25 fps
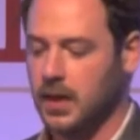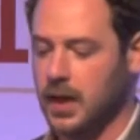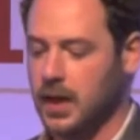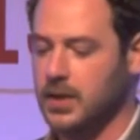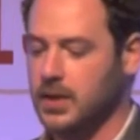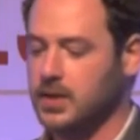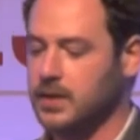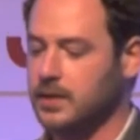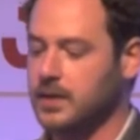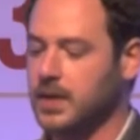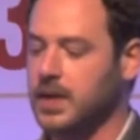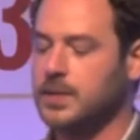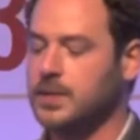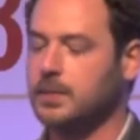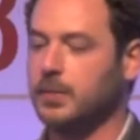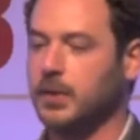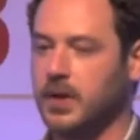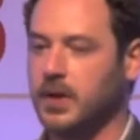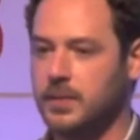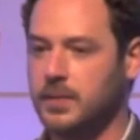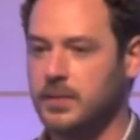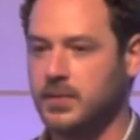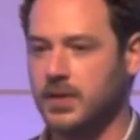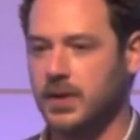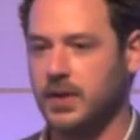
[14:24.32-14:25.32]
Each of these
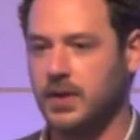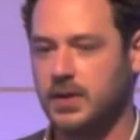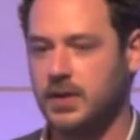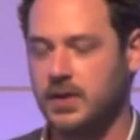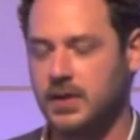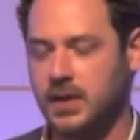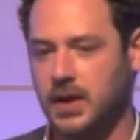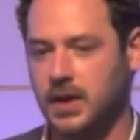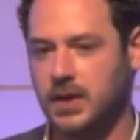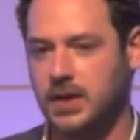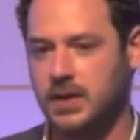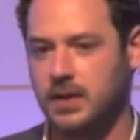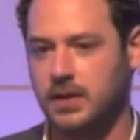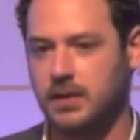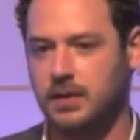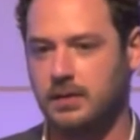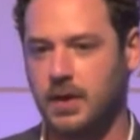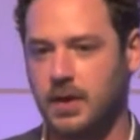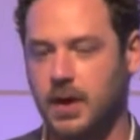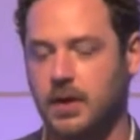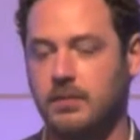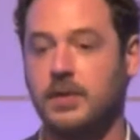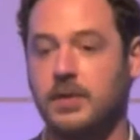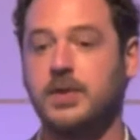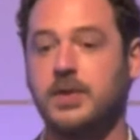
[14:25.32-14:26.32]
blooms that you see is a
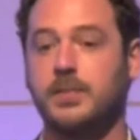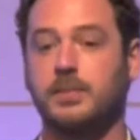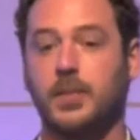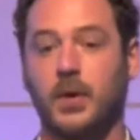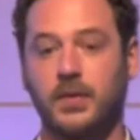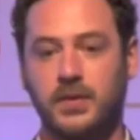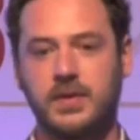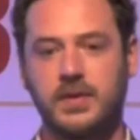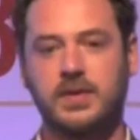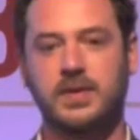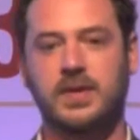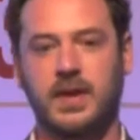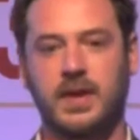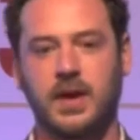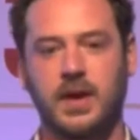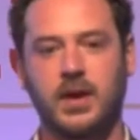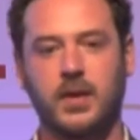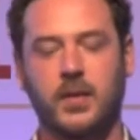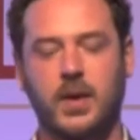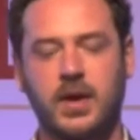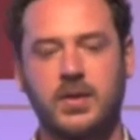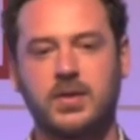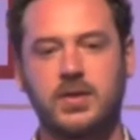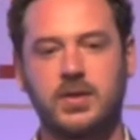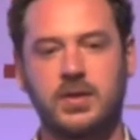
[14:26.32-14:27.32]
response to that
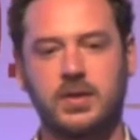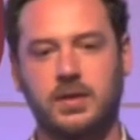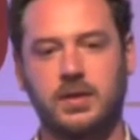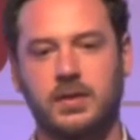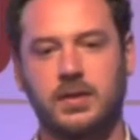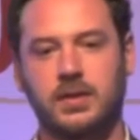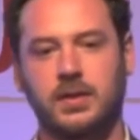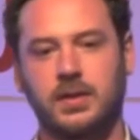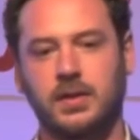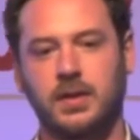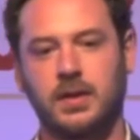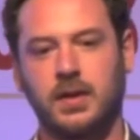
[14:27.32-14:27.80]
question.